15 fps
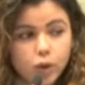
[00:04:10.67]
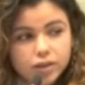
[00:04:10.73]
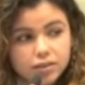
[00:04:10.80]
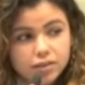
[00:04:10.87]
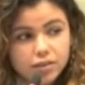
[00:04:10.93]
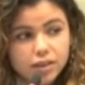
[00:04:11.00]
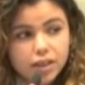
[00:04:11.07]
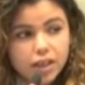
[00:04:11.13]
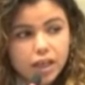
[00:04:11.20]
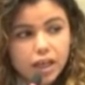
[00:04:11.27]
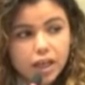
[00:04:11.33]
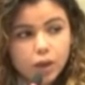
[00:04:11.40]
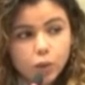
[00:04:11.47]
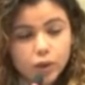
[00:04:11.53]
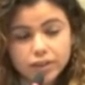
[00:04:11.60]
what
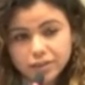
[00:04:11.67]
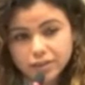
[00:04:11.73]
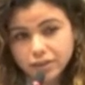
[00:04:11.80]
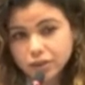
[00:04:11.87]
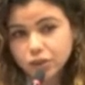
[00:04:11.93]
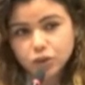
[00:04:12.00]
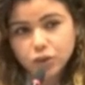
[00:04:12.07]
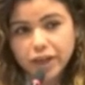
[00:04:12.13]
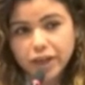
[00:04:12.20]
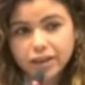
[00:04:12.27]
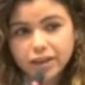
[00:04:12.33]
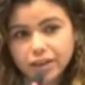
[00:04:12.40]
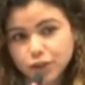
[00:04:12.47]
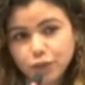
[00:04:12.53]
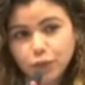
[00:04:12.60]
the training
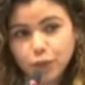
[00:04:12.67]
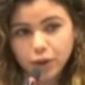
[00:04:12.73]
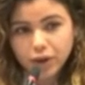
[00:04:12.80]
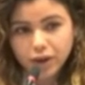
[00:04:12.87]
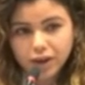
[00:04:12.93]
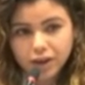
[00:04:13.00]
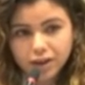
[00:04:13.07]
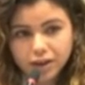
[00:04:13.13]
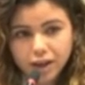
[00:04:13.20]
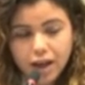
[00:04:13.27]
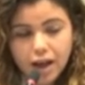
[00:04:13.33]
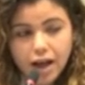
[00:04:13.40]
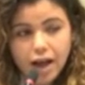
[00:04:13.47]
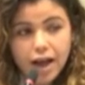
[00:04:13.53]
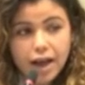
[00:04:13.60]
is for?
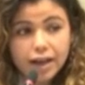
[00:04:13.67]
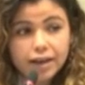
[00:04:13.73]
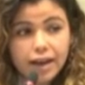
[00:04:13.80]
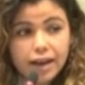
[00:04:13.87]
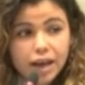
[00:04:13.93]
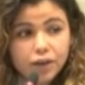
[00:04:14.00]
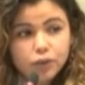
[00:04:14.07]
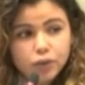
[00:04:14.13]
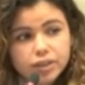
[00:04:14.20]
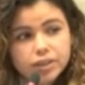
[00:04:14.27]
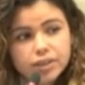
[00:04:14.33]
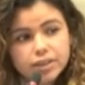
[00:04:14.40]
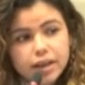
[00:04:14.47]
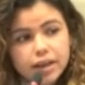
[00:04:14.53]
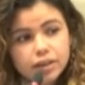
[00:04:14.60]
And I've
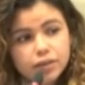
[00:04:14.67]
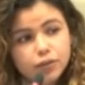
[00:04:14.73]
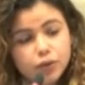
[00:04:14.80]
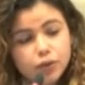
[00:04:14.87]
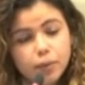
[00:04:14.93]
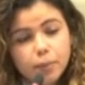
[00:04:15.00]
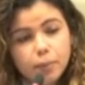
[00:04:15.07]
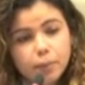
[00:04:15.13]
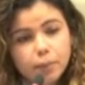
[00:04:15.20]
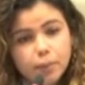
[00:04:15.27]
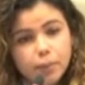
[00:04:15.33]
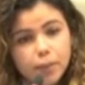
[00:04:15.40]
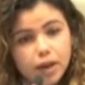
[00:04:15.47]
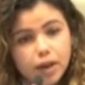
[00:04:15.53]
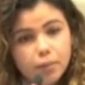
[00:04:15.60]
witnessed that from
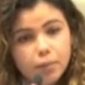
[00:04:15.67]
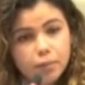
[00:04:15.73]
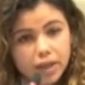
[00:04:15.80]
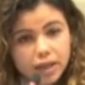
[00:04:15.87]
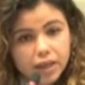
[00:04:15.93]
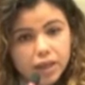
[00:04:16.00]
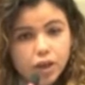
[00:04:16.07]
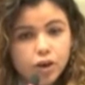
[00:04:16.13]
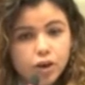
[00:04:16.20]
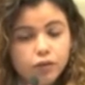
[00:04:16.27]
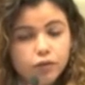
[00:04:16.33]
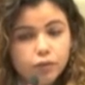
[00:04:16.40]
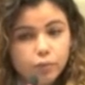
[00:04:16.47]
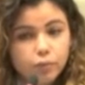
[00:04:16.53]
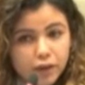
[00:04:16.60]
many
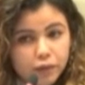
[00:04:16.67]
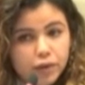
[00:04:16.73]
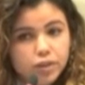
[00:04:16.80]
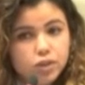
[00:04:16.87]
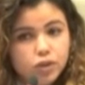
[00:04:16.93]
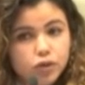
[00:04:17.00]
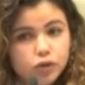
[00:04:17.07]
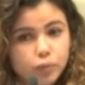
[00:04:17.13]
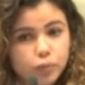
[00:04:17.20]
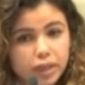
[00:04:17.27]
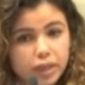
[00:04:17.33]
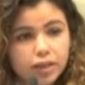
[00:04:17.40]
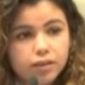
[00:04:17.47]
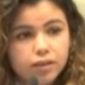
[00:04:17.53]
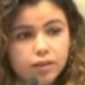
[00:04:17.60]
of my friends who've
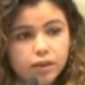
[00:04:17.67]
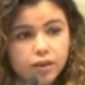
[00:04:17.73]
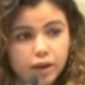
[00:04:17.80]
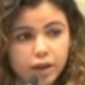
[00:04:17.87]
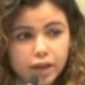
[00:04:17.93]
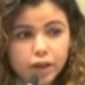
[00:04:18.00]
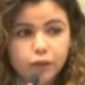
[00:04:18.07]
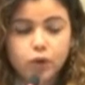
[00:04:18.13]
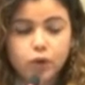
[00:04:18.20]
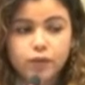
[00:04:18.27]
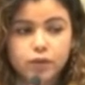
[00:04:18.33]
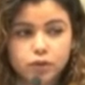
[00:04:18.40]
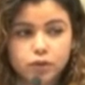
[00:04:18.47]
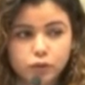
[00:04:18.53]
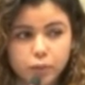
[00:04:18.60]
been running for
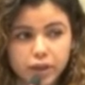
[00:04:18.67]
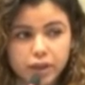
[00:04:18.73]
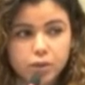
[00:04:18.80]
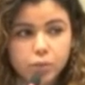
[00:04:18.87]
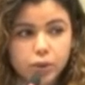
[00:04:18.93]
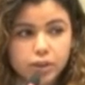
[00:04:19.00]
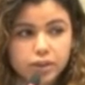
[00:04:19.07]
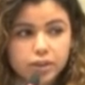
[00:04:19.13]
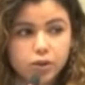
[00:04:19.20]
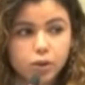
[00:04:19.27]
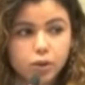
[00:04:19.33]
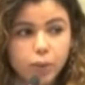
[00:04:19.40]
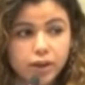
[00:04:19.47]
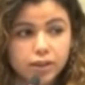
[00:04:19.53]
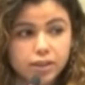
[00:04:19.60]
office, who've been in political
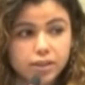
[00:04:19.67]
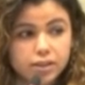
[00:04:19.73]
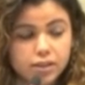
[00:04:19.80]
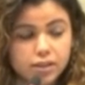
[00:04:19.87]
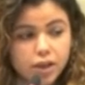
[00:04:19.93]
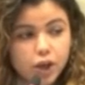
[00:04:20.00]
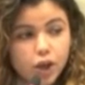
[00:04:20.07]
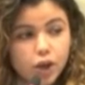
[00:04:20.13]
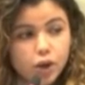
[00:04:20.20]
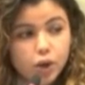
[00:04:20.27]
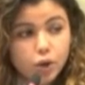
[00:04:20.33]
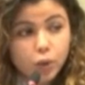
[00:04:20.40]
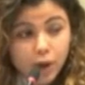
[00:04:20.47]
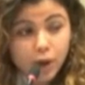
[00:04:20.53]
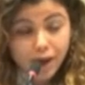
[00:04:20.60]
parties,
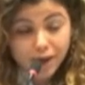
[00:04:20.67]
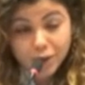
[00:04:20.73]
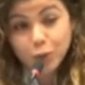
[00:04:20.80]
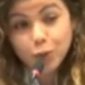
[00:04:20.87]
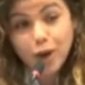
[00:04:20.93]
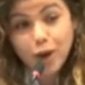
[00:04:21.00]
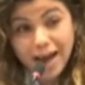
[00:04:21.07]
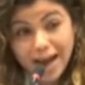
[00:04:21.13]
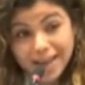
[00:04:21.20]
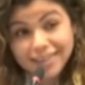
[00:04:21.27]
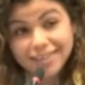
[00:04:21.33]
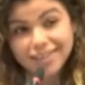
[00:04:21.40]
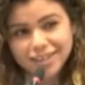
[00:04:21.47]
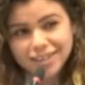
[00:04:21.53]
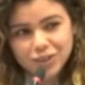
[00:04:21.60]
who
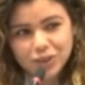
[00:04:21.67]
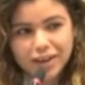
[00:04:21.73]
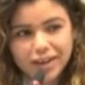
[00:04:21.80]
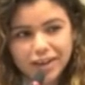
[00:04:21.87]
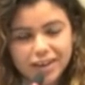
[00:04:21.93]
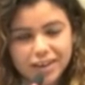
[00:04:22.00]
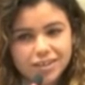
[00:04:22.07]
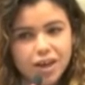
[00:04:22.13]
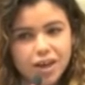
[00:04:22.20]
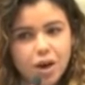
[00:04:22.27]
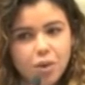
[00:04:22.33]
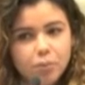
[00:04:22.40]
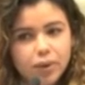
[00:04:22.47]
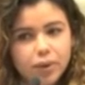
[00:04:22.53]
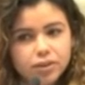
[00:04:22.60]
had these trainings,
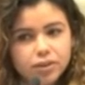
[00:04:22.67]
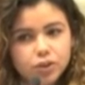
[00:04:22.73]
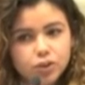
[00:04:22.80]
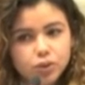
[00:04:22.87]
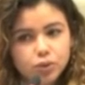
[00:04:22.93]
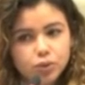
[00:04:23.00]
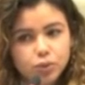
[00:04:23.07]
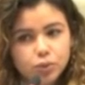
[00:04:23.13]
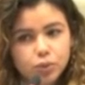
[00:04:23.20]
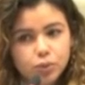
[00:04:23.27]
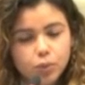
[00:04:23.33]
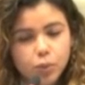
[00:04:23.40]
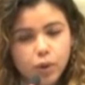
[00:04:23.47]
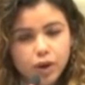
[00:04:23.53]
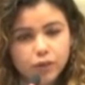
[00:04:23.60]
but who
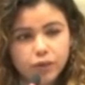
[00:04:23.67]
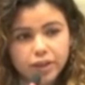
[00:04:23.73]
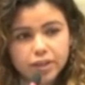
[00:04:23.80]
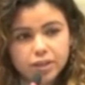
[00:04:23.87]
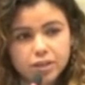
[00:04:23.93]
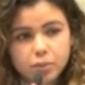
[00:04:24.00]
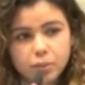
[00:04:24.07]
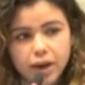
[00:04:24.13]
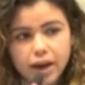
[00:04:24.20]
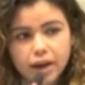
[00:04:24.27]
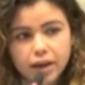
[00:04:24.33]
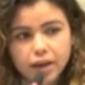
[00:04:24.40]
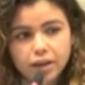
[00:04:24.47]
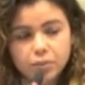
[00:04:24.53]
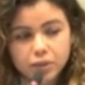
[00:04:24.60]
were faced
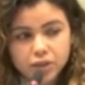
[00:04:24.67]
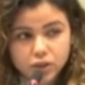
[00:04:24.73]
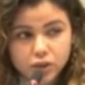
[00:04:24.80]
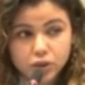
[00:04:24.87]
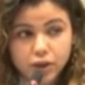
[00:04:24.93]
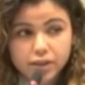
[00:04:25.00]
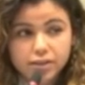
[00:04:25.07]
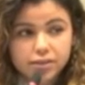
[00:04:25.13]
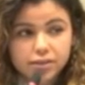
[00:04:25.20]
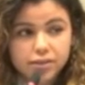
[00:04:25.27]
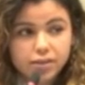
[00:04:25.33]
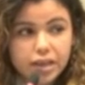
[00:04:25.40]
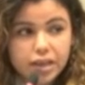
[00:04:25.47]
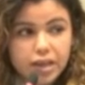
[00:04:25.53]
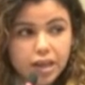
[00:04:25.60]
by mistrust
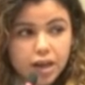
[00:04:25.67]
